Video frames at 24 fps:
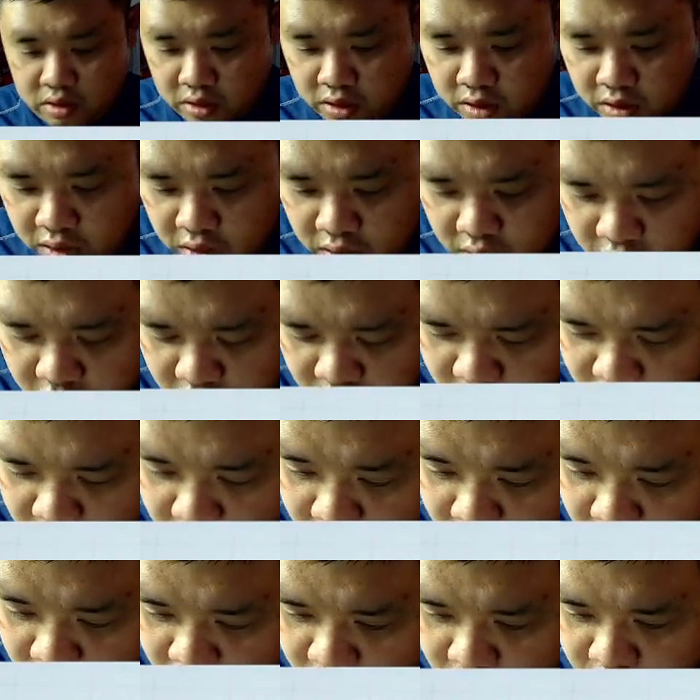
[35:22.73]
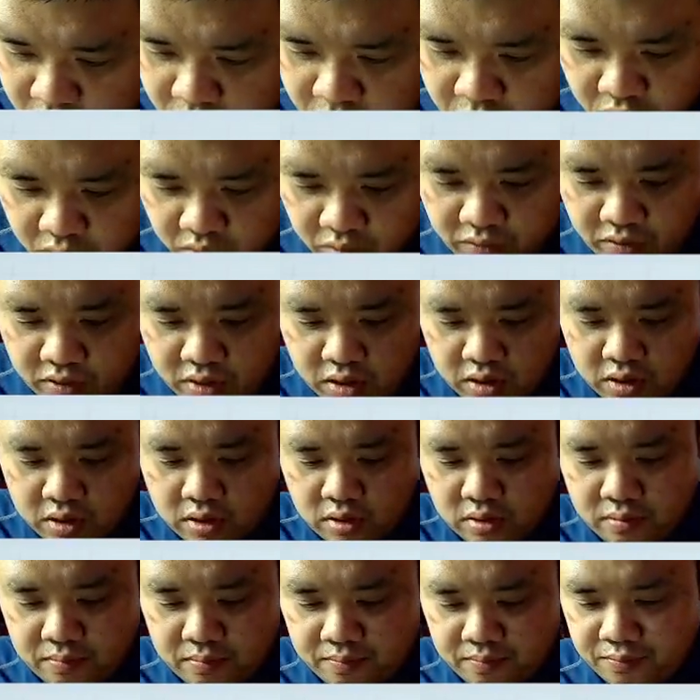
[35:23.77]
Okay, perfect.
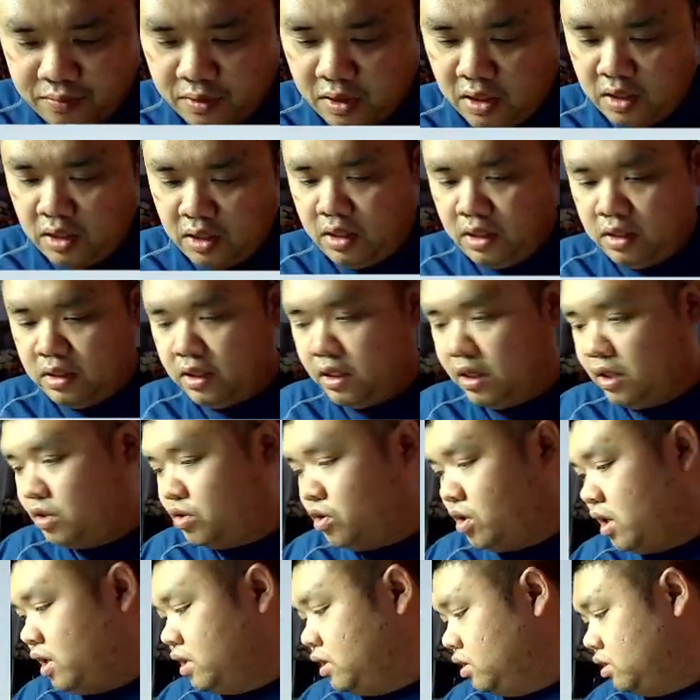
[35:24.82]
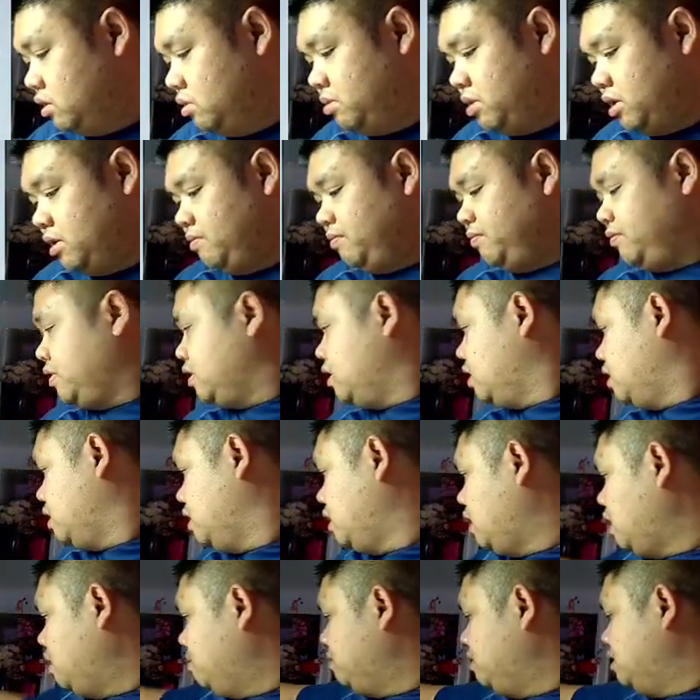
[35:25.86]
Let it dry a little bit.
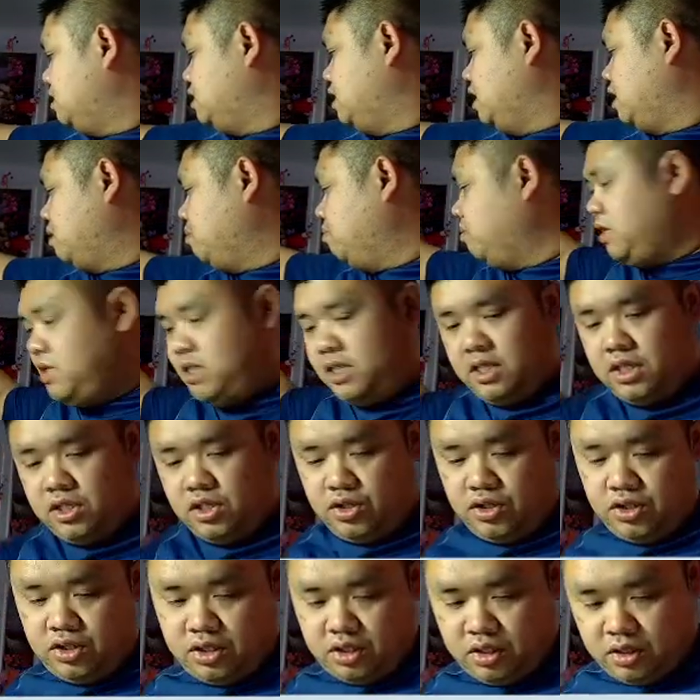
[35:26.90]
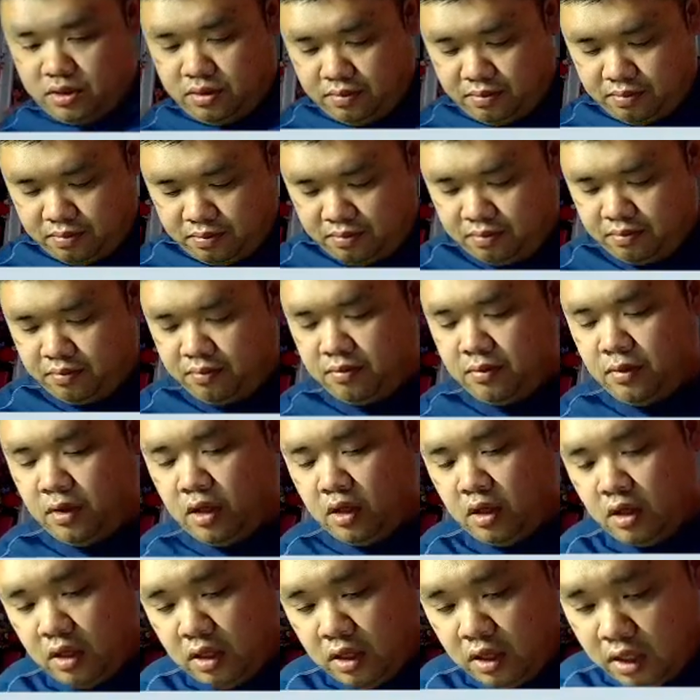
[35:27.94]
I'm going to take my scissors
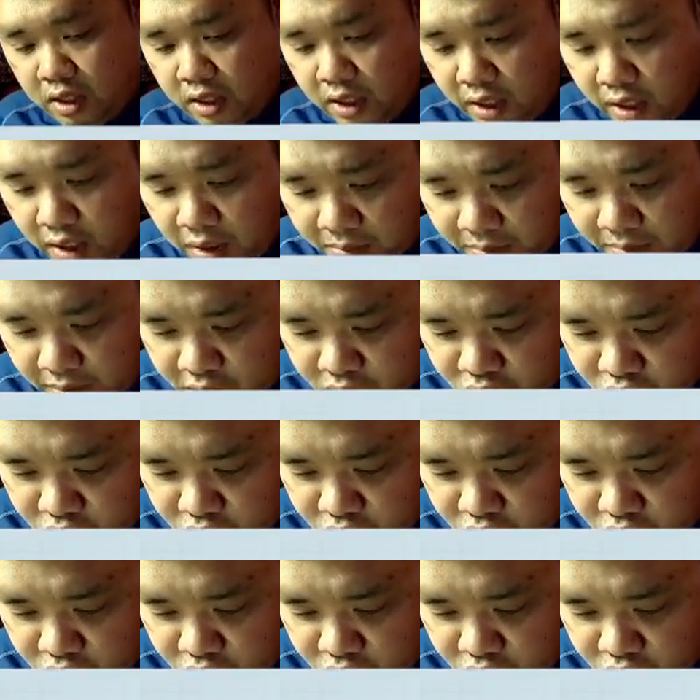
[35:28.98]
and I'm going